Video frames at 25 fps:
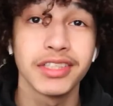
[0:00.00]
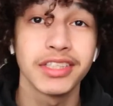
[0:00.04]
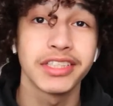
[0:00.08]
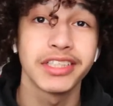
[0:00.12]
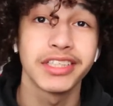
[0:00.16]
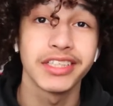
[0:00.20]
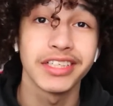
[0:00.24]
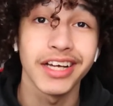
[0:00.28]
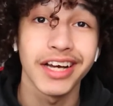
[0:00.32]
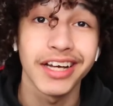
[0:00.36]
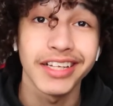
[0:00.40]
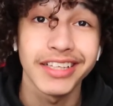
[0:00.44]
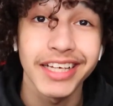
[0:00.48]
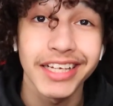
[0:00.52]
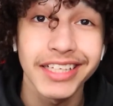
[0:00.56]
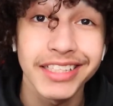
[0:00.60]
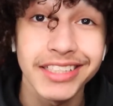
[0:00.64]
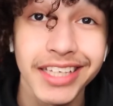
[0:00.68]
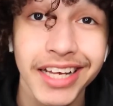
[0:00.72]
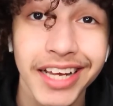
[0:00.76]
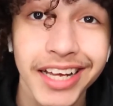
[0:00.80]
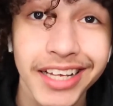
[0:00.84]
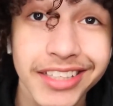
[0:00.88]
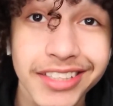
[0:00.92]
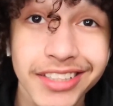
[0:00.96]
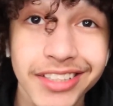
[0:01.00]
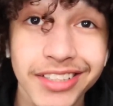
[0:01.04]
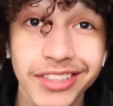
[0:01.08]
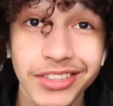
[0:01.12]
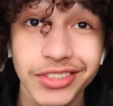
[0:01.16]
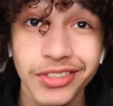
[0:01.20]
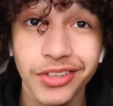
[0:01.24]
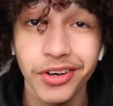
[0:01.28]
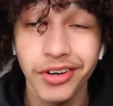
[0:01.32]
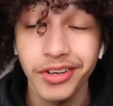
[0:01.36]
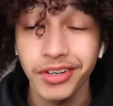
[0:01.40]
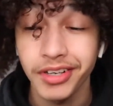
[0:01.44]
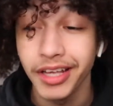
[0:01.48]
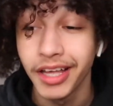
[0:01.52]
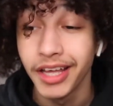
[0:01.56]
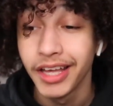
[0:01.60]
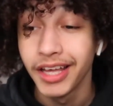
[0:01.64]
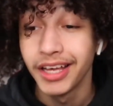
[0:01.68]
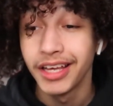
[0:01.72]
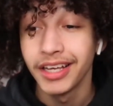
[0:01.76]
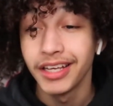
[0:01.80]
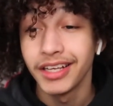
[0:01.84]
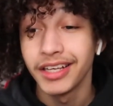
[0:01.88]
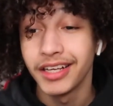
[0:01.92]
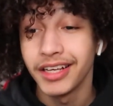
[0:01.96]
Listen, y'all, that's the end of the song.
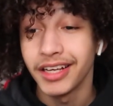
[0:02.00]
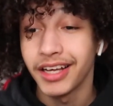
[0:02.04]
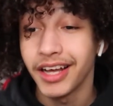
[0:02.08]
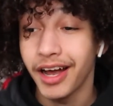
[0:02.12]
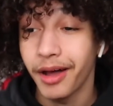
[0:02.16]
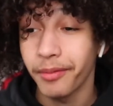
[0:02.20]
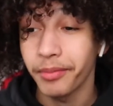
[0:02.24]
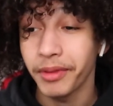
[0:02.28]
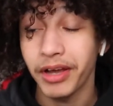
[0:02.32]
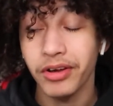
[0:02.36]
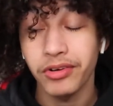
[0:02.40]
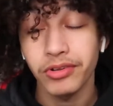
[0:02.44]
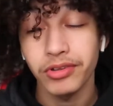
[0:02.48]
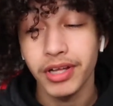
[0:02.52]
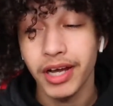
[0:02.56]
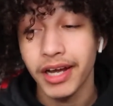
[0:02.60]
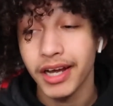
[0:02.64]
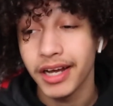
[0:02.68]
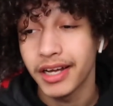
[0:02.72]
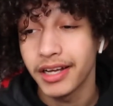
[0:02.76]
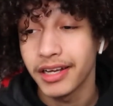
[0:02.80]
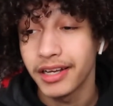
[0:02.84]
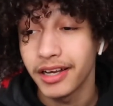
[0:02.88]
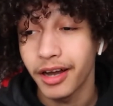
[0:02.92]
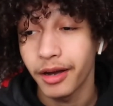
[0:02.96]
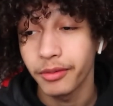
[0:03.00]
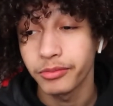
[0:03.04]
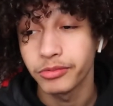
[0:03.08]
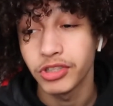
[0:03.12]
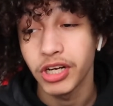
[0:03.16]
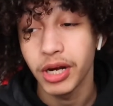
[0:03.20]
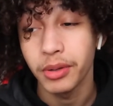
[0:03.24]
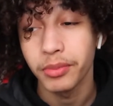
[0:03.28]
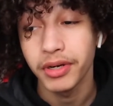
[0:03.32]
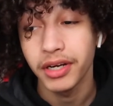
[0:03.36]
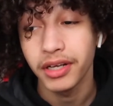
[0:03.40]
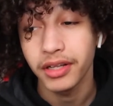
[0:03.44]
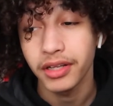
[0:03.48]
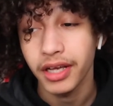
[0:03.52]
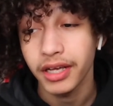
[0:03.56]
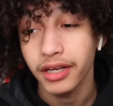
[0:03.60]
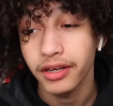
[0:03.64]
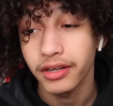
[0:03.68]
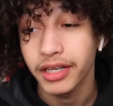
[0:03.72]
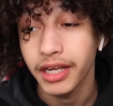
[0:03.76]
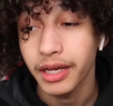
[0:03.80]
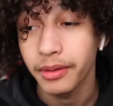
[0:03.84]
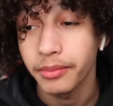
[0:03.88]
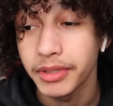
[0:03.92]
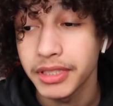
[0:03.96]
I'm not gonna lie. I'm dropping a like
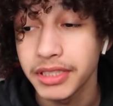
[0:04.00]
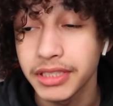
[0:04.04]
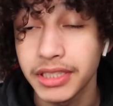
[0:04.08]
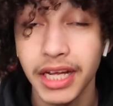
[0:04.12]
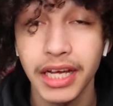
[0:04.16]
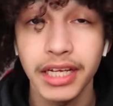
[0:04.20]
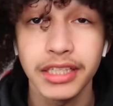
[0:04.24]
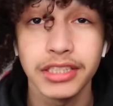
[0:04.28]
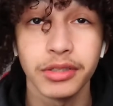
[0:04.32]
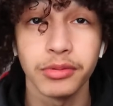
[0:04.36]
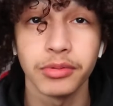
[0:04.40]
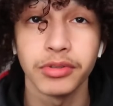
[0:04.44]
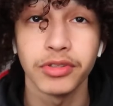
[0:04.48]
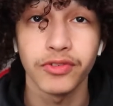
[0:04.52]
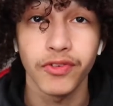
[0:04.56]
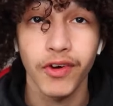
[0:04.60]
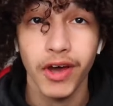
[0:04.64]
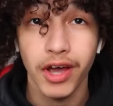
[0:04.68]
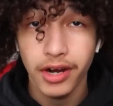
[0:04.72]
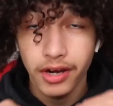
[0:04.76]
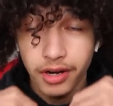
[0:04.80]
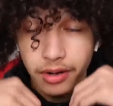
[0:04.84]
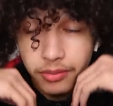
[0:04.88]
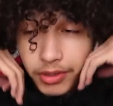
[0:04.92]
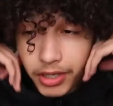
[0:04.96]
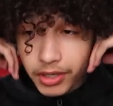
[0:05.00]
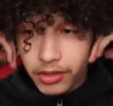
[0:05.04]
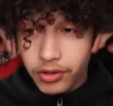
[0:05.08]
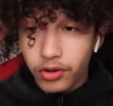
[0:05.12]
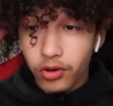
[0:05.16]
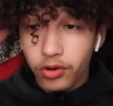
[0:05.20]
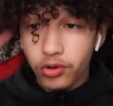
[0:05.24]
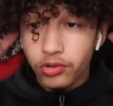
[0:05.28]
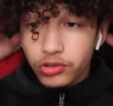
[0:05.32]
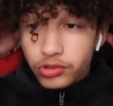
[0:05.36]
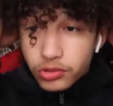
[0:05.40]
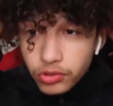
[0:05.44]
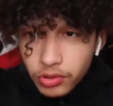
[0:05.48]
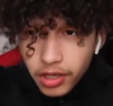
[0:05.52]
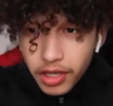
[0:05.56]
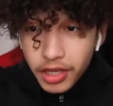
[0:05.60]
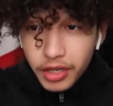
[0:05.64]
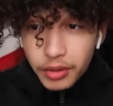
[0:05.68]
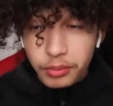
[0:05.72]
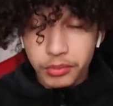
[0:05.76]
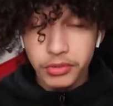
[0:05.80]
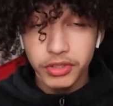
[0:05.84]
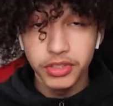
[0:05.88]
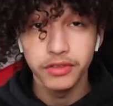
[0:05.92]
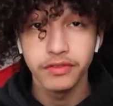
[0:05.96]
on that bitch. That shit was fire. I'm not gonna hold you.
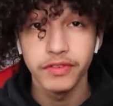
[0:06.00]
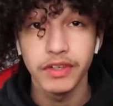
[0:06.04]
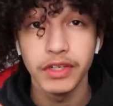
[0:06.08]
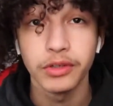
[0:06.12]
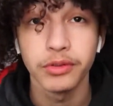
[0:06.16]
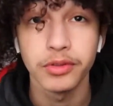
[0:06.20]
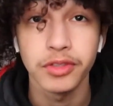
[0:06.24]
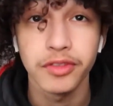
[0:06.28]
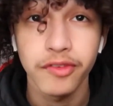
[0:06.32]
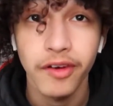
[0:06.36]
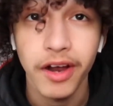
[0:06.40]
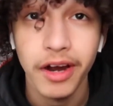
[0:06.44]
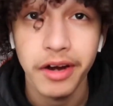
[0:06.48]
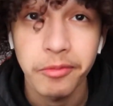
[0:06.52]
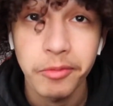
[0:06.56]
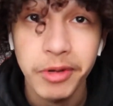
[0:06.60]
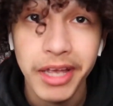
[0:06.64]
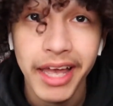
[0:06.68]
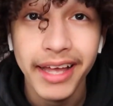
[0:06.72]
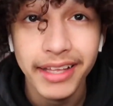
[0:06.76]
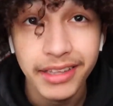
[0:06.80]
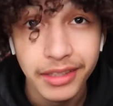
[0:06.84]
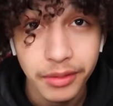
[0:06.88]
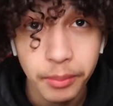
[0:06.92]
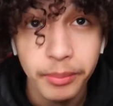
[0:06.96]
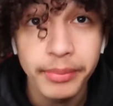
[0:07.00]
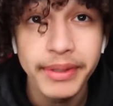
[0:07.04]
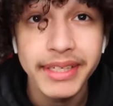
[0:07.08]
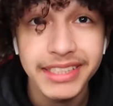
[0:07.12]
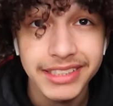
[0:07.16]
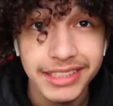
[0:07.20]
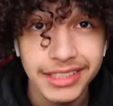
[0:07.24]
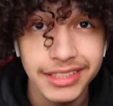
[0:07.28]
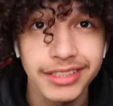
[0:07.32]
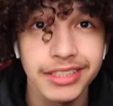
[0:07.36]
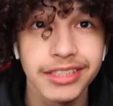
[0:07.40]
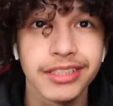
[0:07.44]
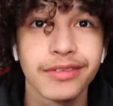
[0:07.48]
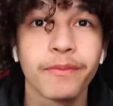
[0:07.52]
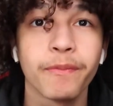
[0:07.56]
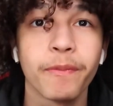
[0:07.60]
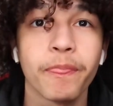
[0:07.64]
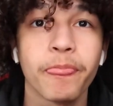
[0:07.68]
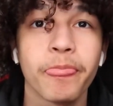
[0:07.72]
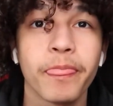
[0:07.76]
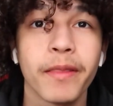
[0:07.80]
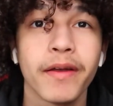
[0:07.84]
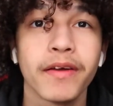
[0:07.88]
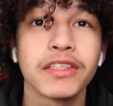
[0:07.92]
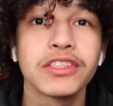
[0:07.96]
Music video was fire. We had the bitches.
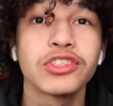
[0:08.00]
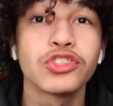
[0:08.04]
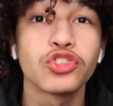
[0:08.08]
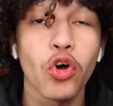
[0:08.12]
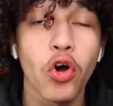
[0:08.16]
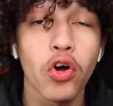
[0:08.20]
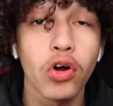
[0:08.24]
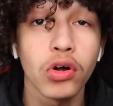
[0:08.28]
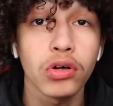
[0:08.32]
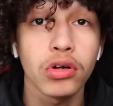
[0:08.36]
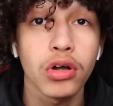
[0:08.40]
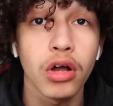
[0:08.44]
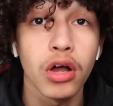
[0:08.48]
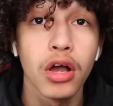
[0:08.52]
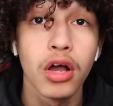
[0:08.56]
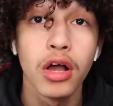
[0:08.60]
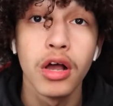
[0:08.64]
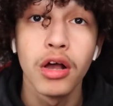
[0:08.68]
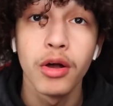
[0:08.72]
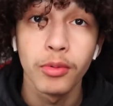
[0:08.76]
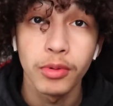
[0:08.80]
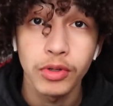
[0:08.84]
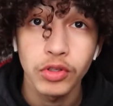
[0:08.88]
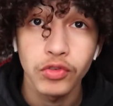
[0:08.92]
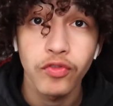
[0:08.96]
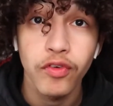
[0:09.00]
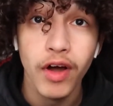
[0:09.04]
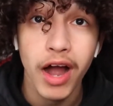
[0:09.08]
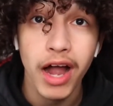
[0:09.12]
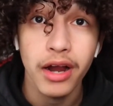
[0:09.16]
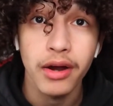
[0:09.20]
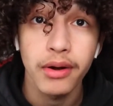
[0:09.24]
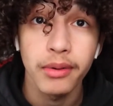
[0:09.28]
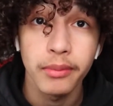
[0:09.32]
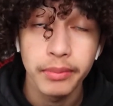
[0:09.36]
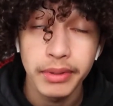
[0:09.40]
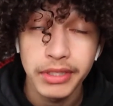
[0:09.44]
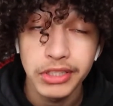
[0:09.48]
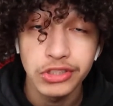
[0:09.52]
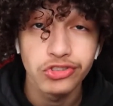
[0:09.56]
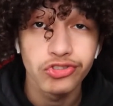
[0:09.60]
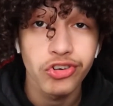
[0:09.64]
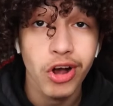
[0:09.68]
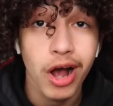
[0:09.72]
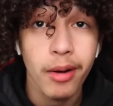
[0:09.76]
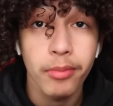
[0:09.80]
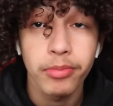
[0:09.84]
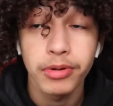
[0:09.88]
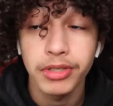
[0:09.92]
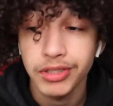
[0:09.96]
Song was fire. Beat
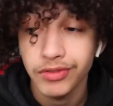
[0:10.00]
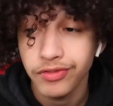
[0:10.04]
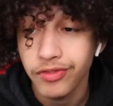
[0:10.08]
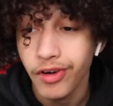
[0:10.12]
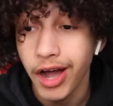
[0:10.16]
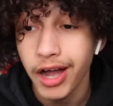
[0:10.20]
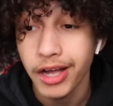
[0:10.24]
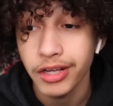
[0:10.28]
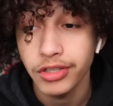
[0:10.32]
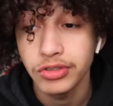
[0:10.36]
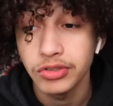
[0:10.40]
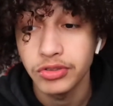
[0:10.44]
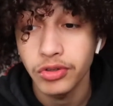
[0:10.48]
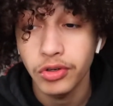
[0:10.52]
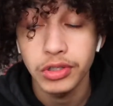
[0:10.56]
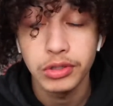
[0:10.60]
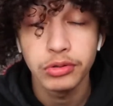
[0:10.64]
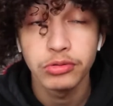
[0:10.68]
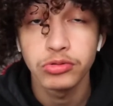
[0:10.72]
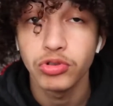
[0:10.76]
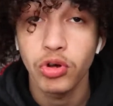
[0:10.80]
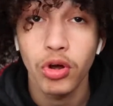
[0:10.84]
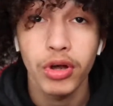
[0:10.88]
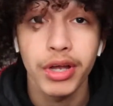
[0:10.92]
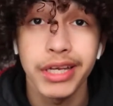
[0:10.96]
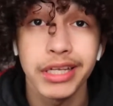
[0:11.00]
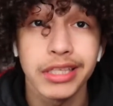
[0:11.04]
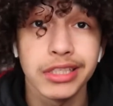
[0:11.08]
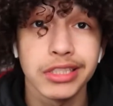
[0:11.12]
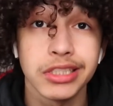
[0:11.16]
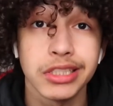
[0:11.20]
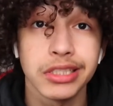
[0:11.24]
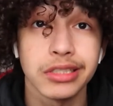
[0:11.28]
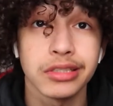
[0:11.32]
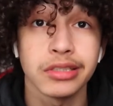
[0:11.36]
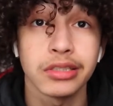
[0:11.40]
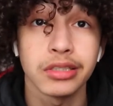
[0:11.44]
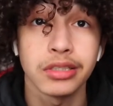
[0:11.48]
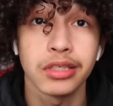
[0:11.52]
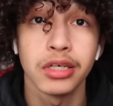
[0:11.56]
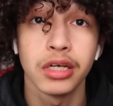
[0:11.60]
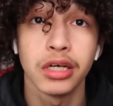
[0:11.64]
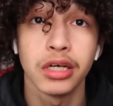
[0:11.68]
drop was fire. You know, he was talking this shit.